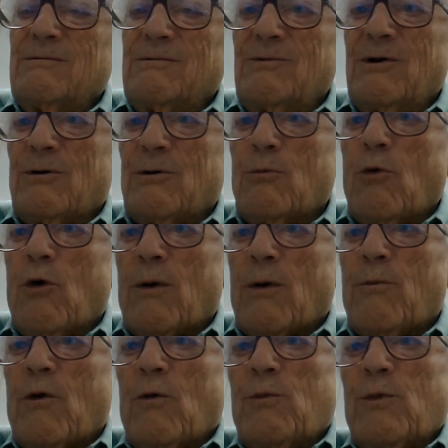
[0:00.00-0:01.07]
there were more
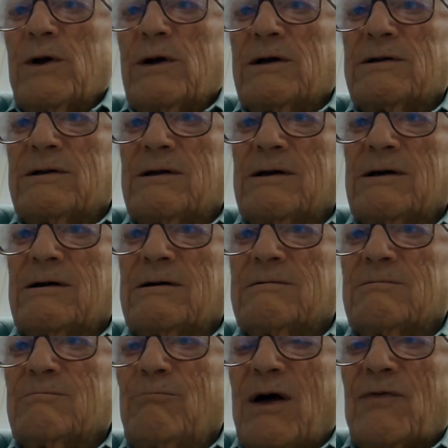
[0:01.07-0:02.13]
appropriate
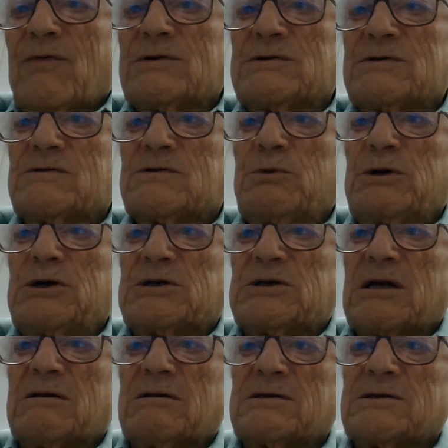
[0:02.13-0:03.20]
methods of speech
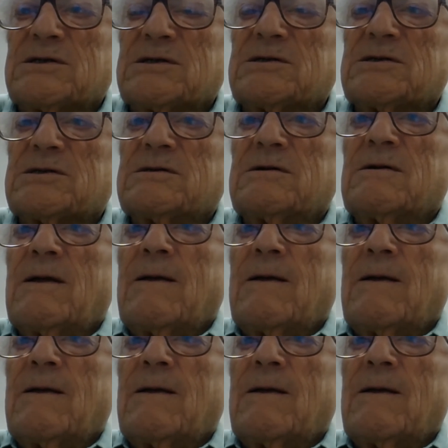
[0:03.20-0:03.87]
synthesis.